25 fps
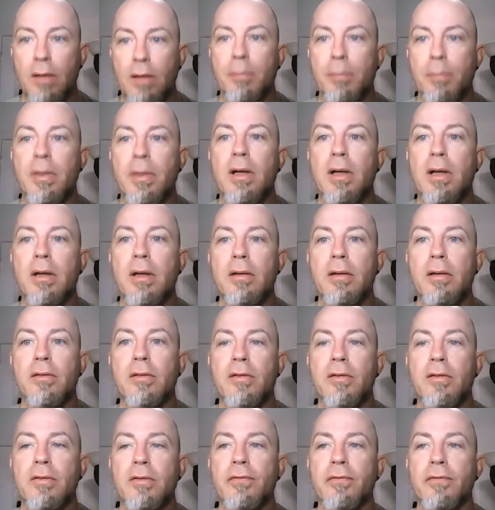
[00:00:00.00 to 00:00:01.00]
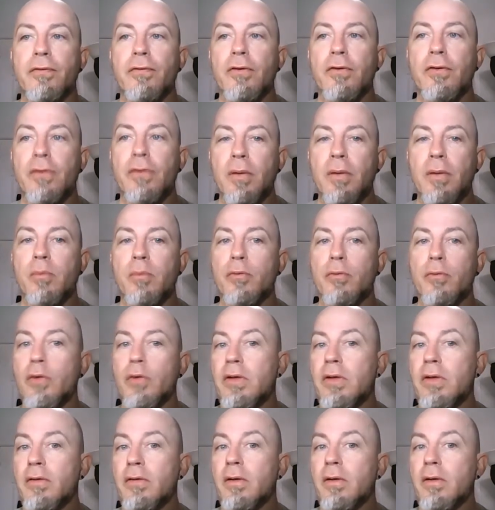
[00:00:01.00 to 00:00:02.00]
but for some
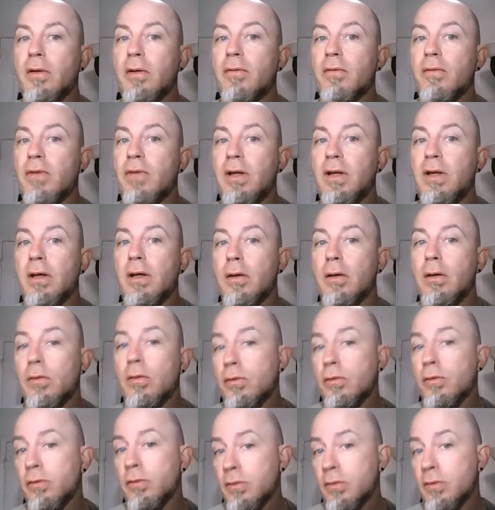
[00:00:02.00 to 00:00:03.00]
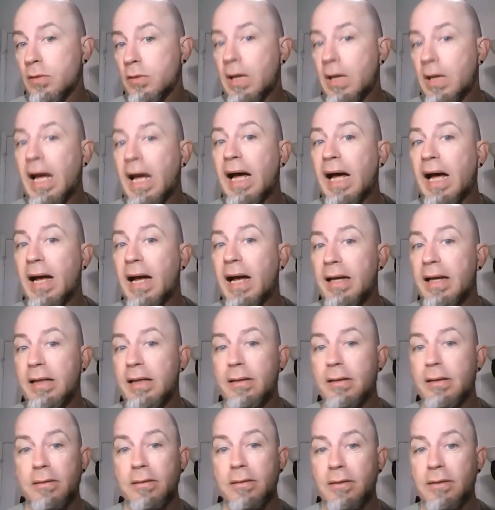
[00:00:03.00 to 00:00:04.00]
reason the videos hide,
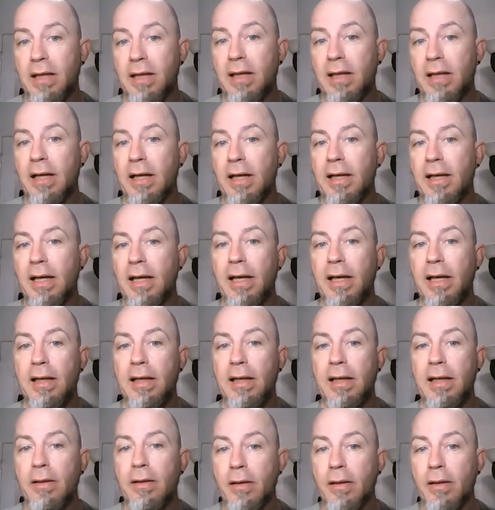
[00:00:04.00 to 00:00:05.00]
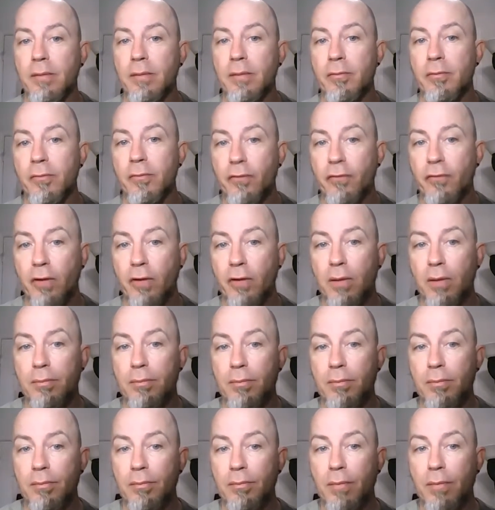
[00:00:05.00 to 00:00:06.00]
and I can't get them
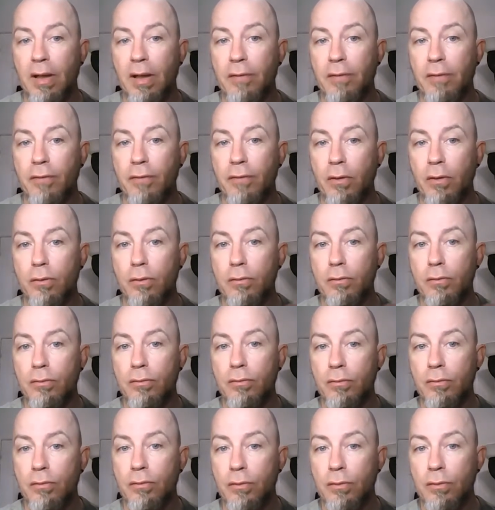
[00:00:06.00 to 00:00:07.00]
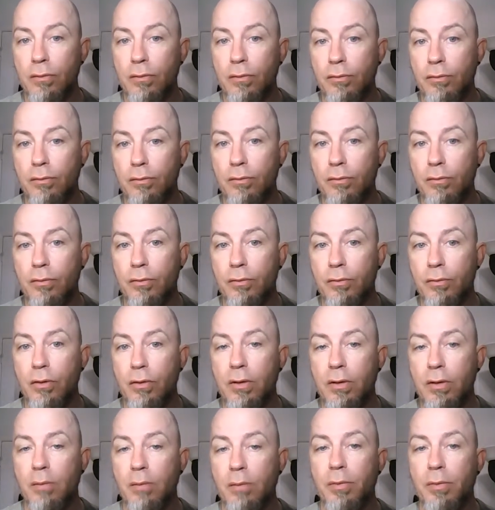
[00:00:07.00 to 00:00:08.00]
from my phone to
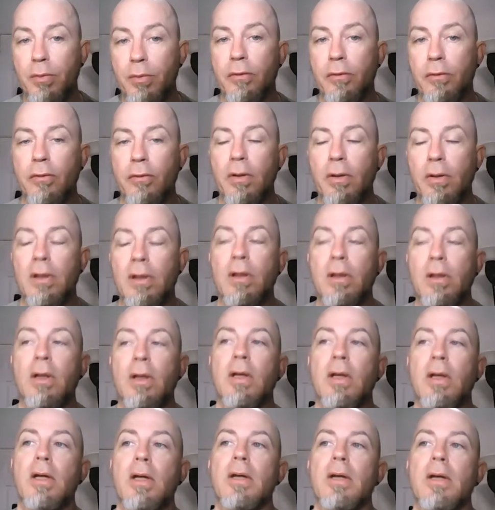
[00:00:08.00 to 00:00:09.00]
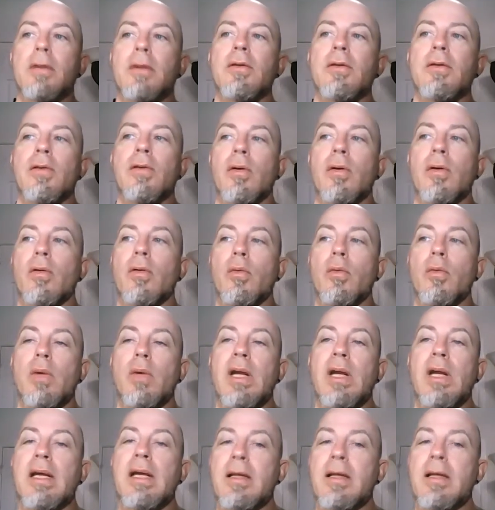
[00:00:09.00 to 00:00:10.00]
the computer screen. So
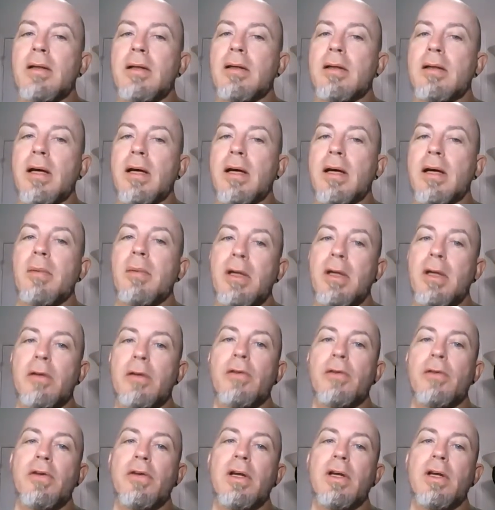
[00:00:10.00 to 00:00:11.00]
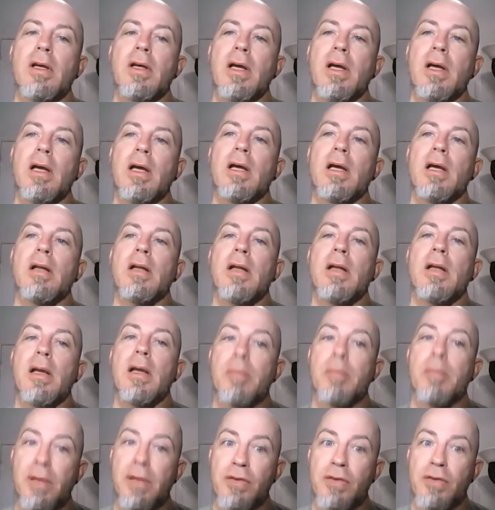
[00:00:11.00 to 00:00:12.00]
when I get the time, energy, and the
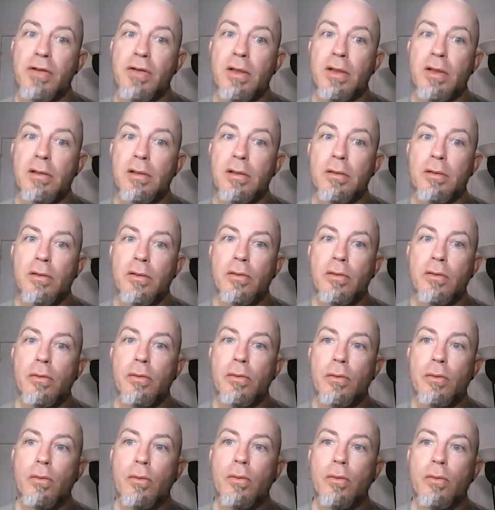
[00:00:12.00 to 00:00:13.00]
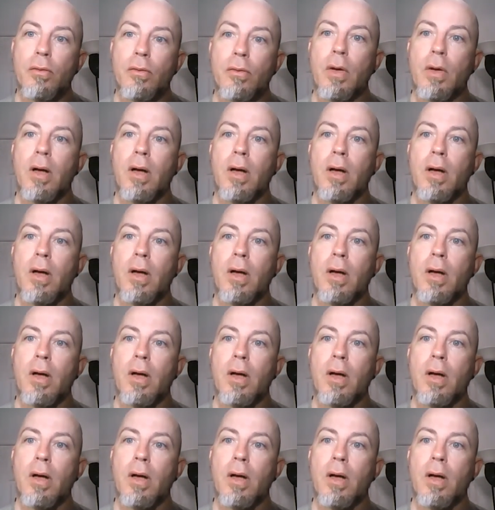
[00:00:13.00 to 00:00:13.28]
ambition to